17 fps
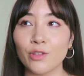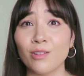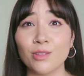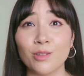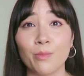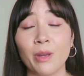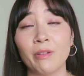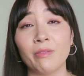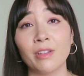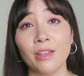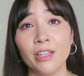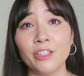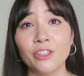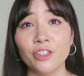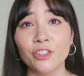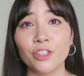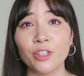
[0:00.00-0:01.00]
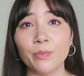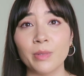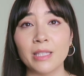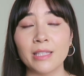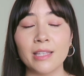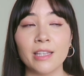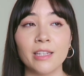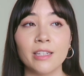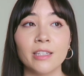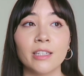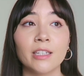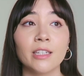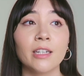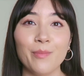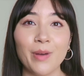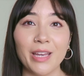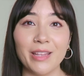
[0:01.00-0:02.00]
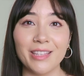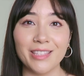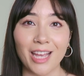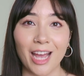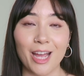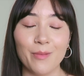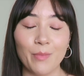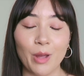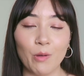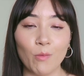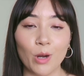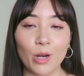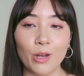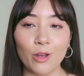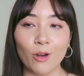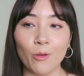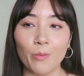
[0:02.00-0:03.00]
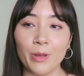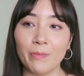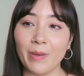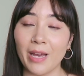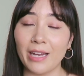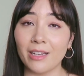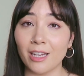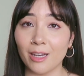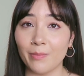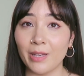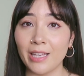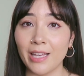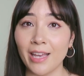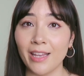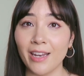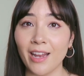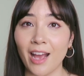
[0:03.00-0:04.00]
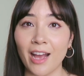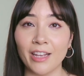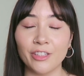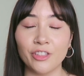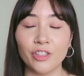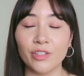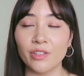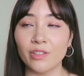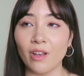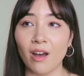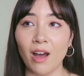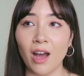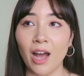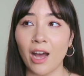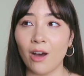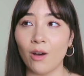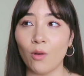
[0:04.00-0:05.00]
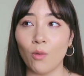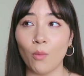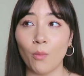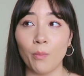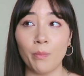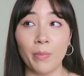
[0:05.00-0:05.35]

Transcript: Also my relationship is here. By the time my work opened back up again, I just saw how